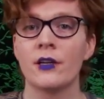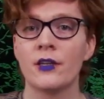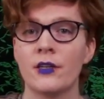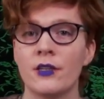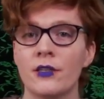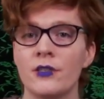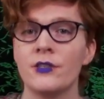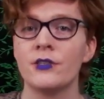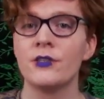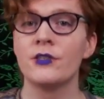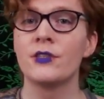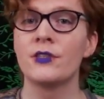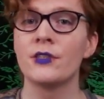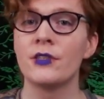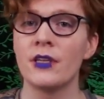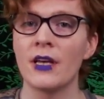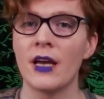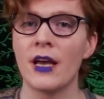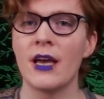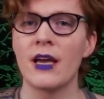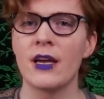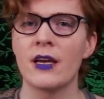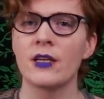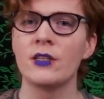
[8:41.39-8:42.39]
cons-
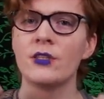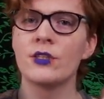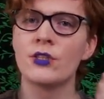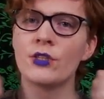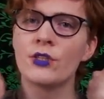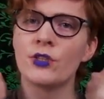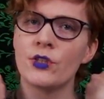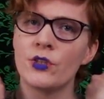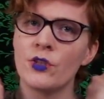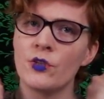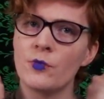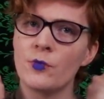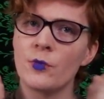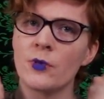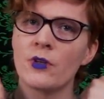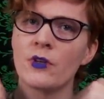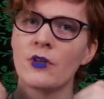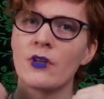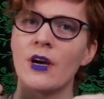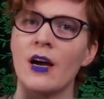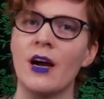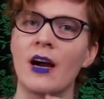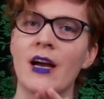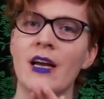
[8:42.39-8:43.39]
a consumer